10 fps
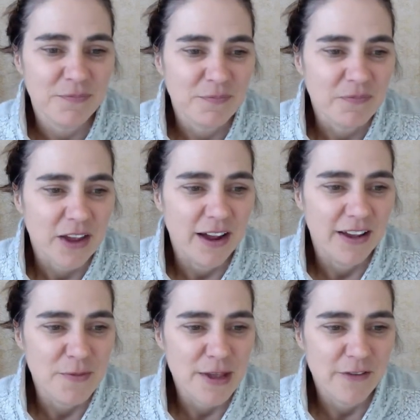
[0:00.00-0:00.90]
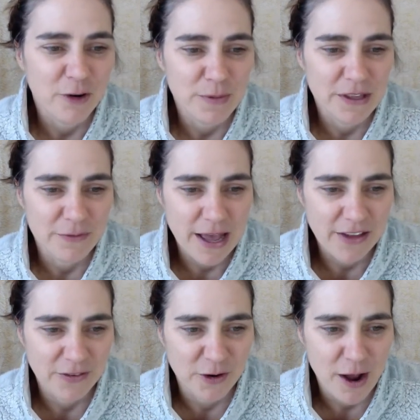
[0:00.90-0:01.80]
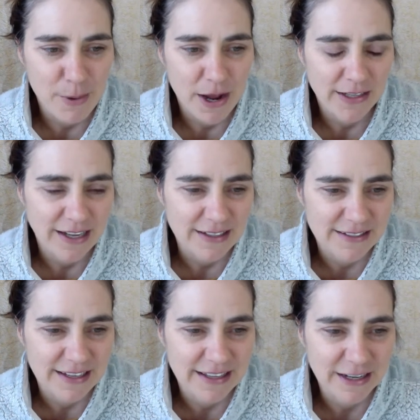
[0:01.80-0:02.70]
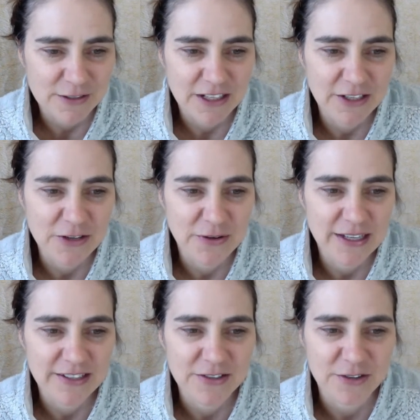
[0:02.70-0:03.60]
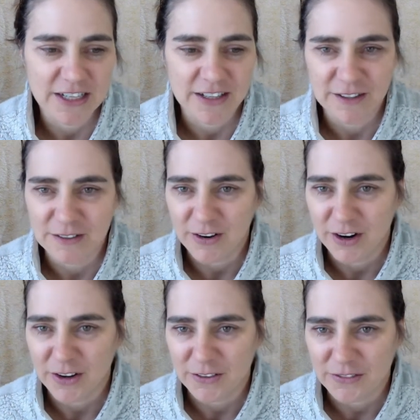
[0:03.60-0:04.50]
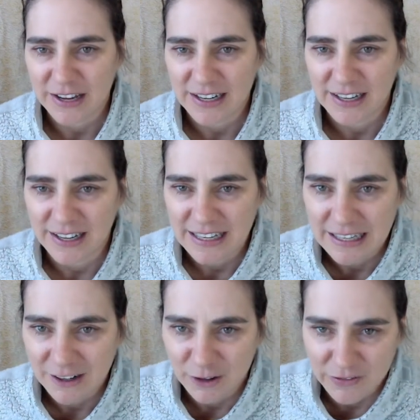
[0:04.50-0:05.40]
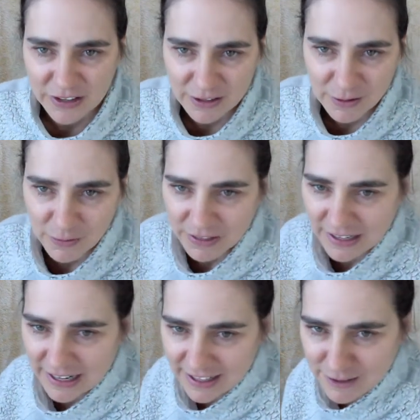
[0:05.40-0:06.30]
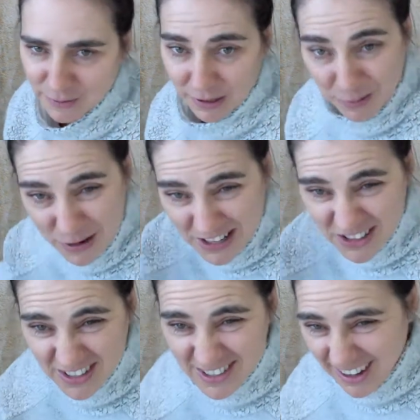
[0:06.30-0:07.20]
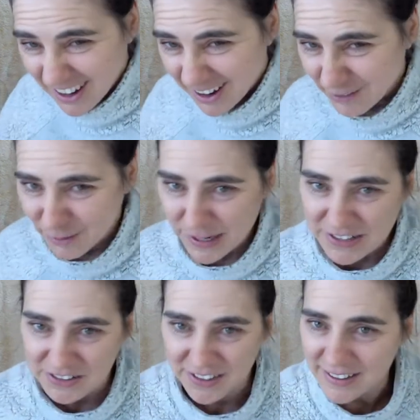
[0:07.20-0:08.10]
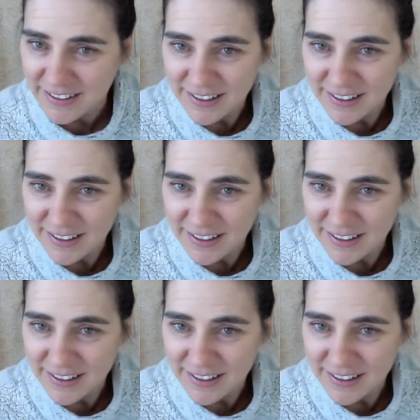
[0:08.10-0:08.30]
you may have heard me in the past few podcasts say that I was going to do a history of Ayurveda interview with an expert. And we just got confirmation